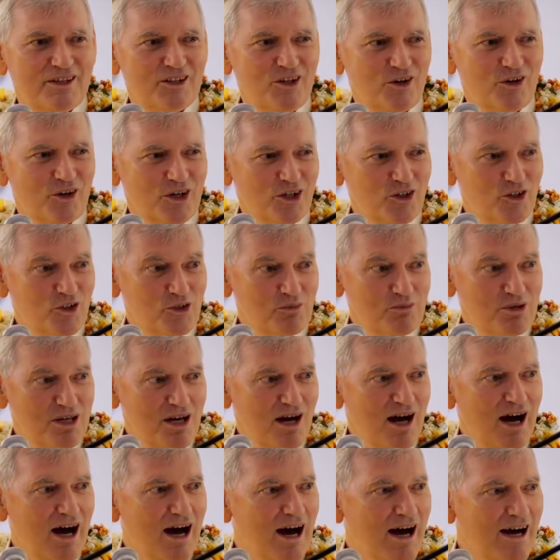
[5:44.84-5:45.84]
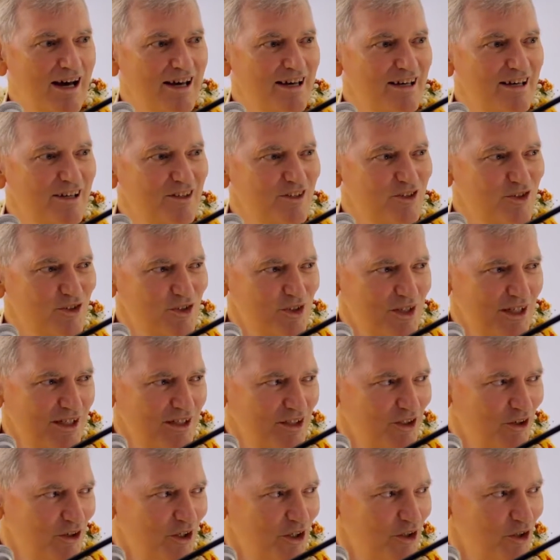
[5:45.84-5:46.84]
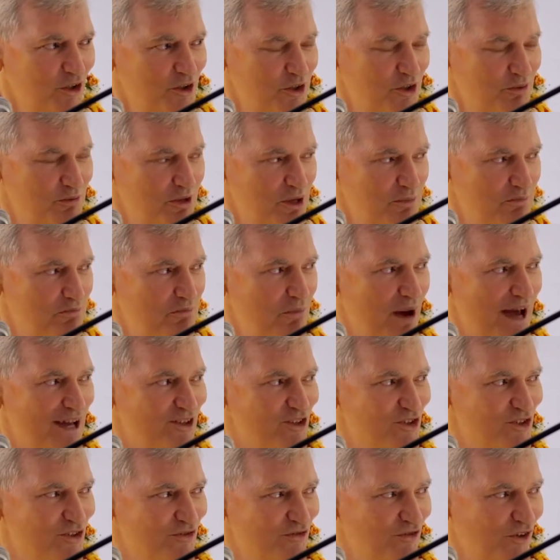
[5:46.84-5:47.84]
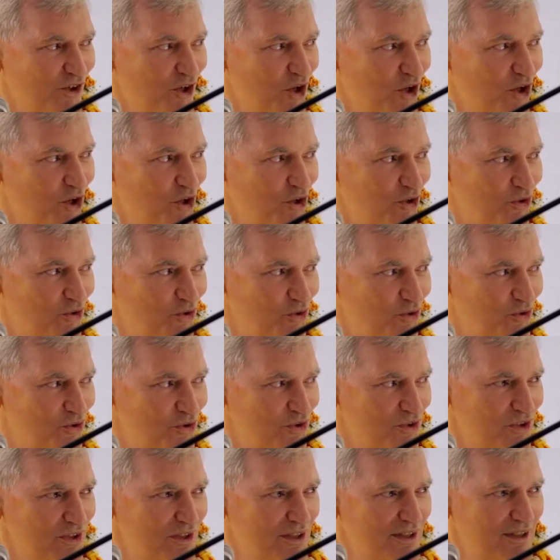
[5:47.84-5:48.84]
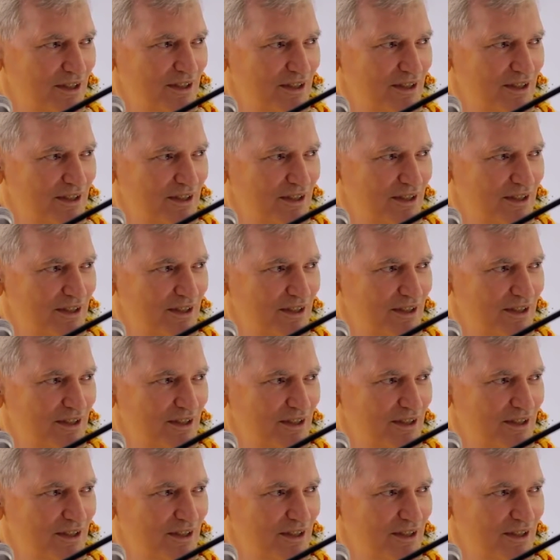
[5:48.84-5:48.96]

There are going to be highs and there are going to be massive lows.